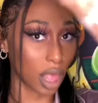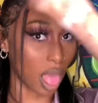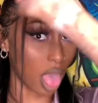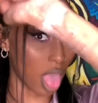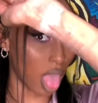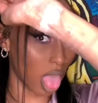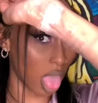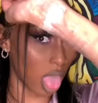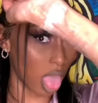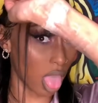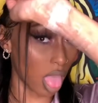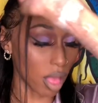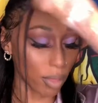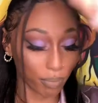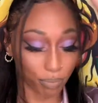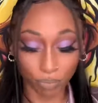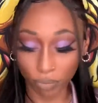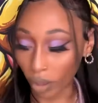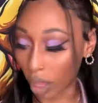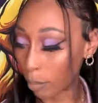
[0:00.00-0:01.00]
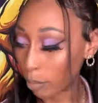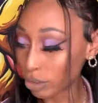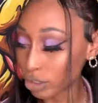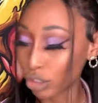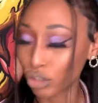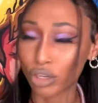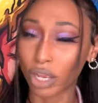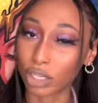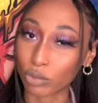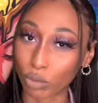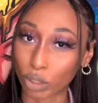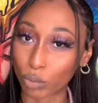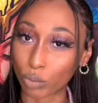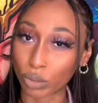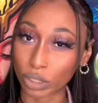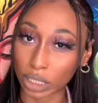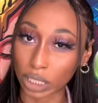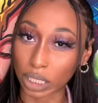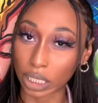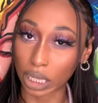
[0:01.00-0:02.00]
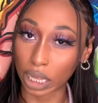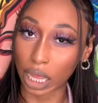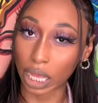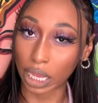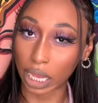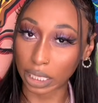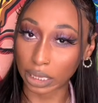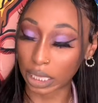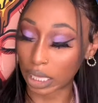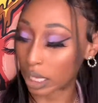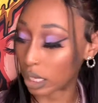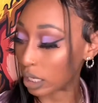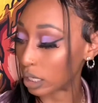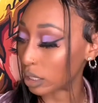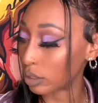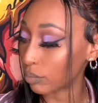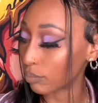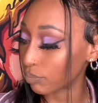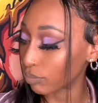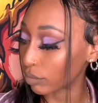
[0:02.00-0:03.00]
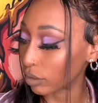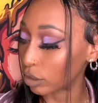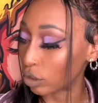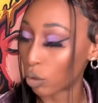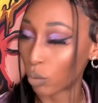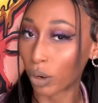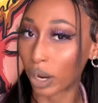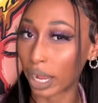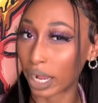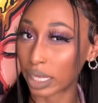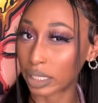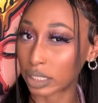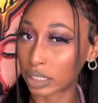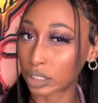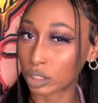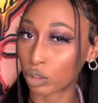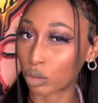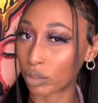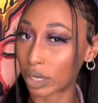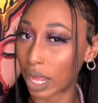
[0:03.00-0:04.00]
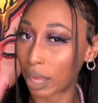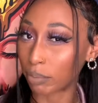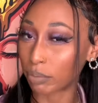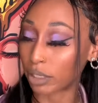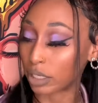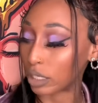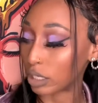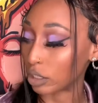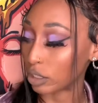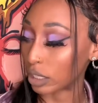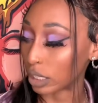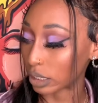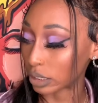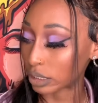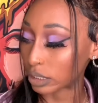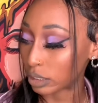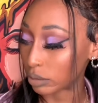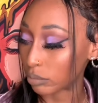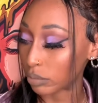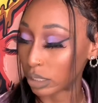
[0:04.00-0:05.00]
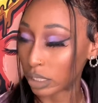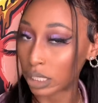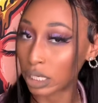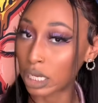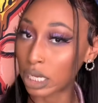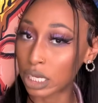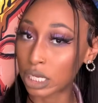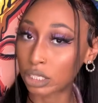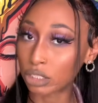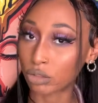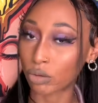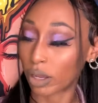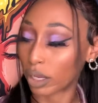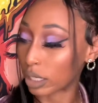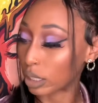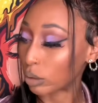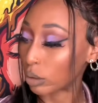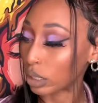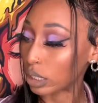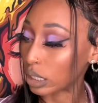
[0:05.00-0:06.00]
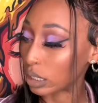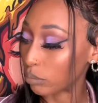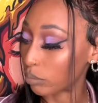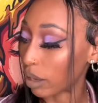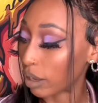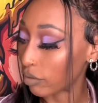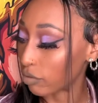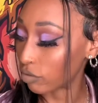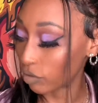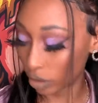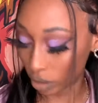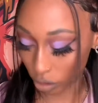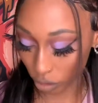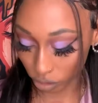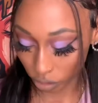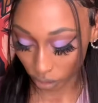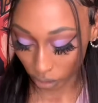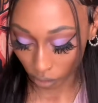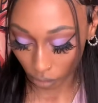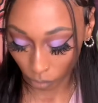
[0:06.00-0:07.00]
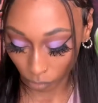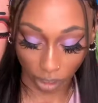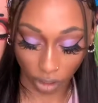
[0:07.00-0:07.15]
I'm gonna show you guys what it really looked like at the end. And don't worry, I got this little napkin here next to me so I can clean my fingers a little.